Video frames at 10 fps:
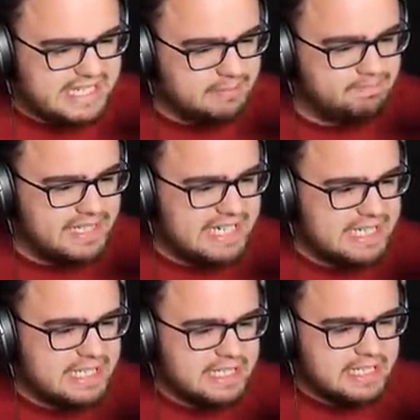get my
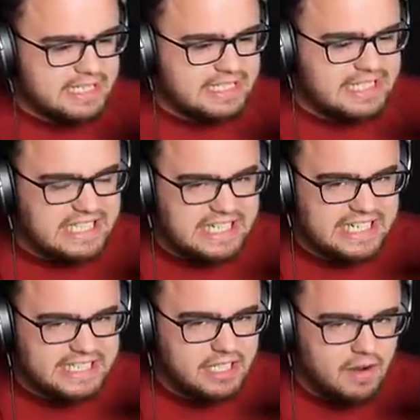
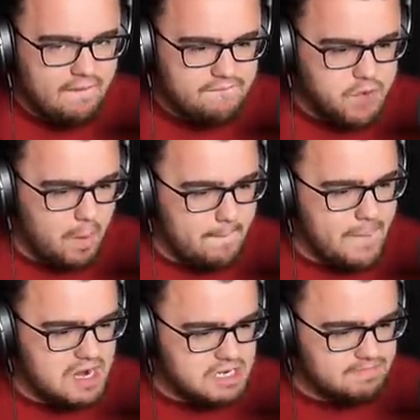gun from
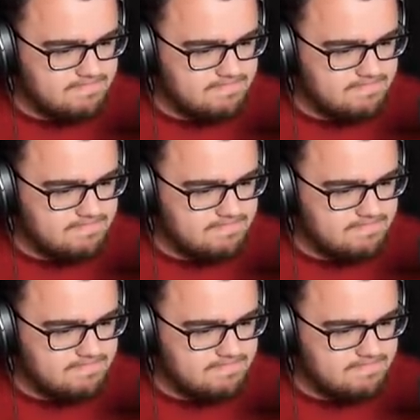out